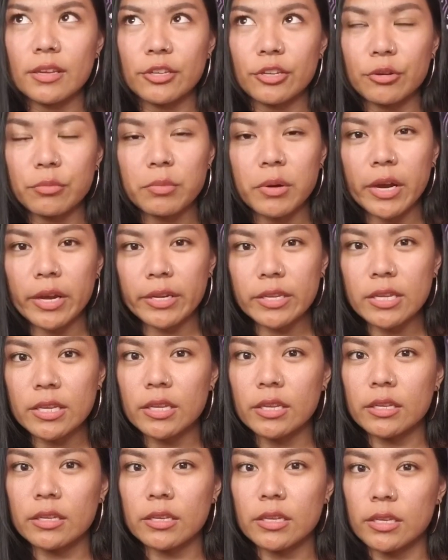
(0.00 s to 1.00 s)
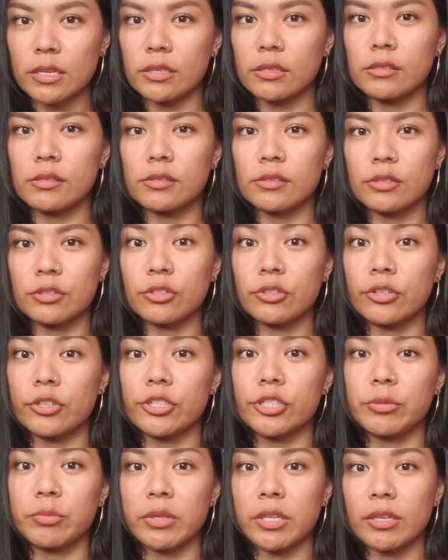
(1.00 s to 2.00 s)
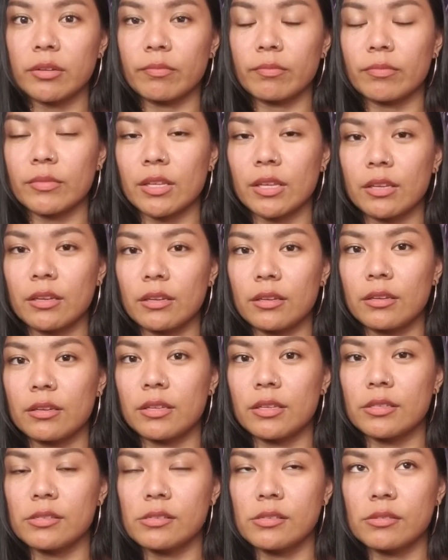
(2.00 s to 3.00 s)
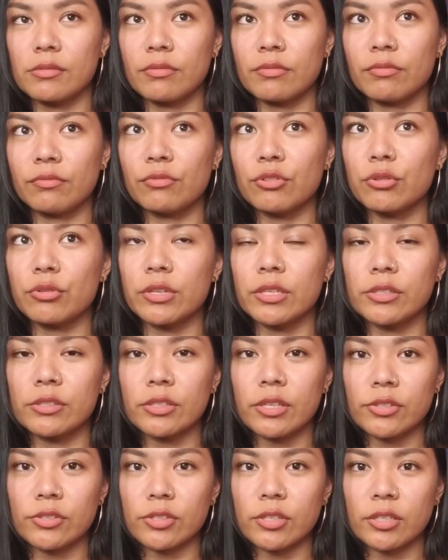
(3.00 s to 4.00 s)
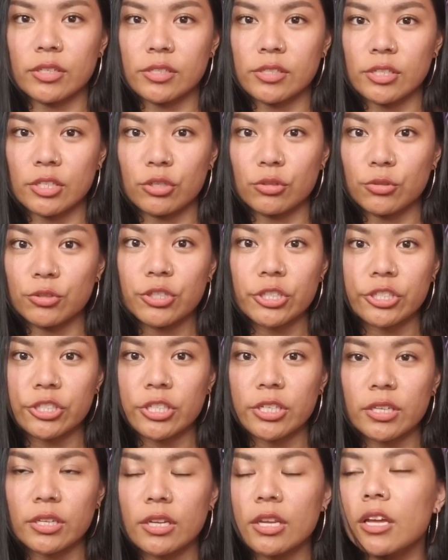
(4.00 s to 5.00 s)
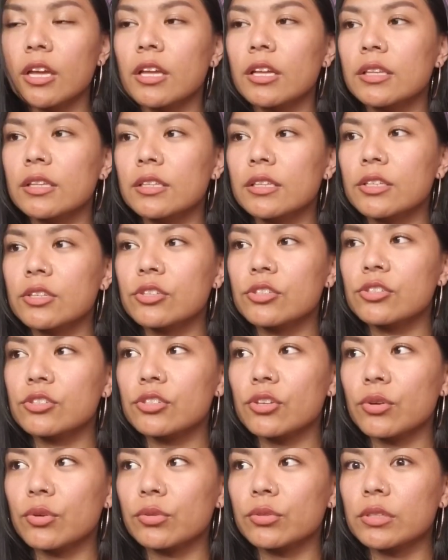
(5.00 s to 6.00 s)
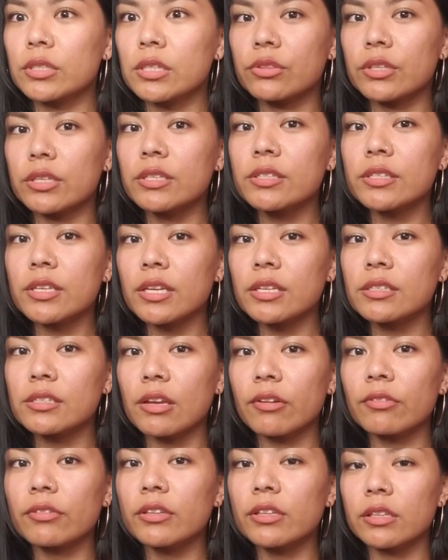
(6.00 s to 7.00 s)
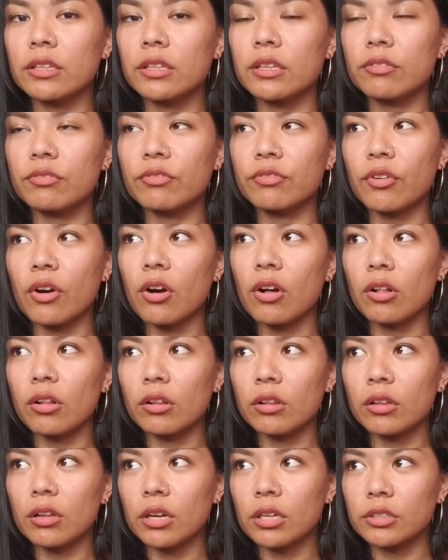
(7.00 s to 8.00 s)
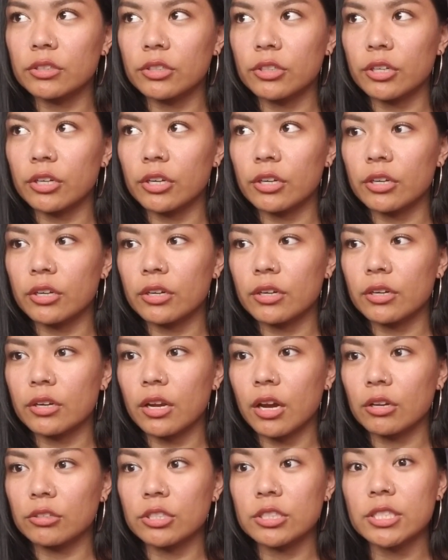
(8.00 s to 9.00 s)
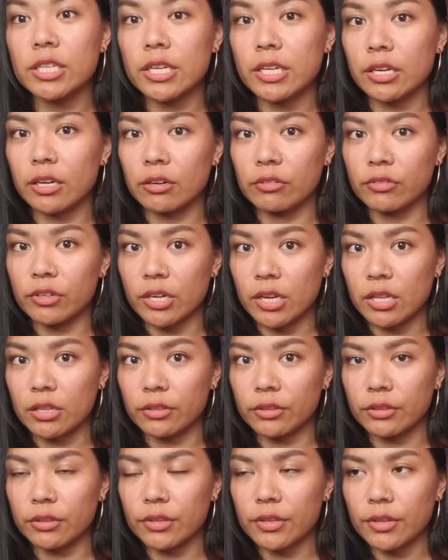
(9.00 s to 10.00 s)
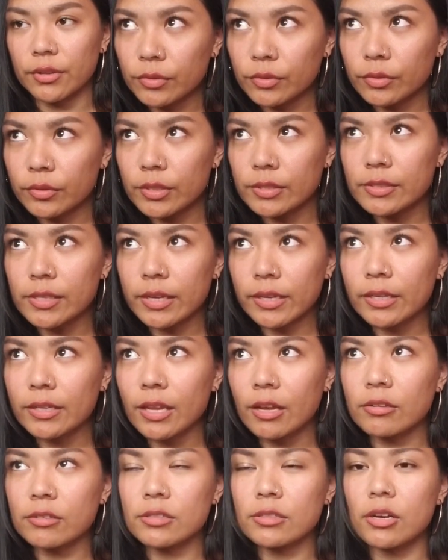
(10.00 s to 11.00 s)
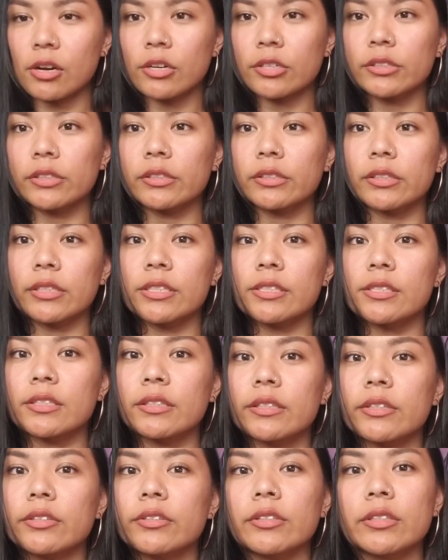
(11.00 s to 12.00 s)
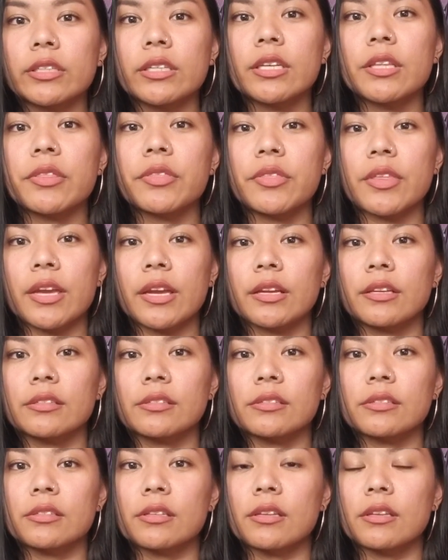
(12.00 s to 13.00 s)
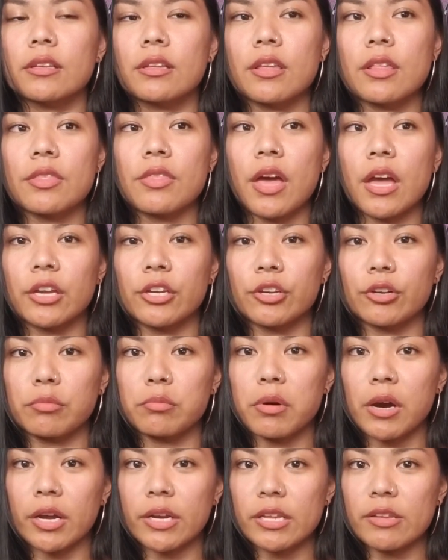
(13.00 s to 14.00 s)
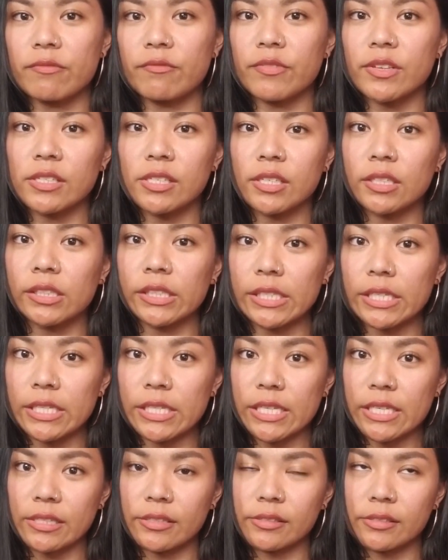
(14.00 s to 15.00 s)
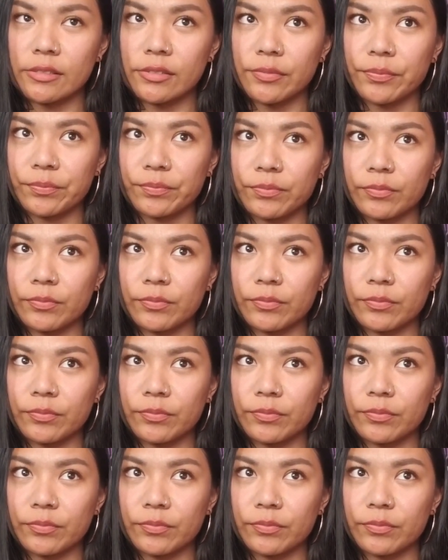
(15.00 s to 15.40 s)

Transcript: Your body needs nourishment, and it needs food and sustenance and nutrition. So these can definitely fall under how to take care of your health. The second house are is literally things that your body physically needs.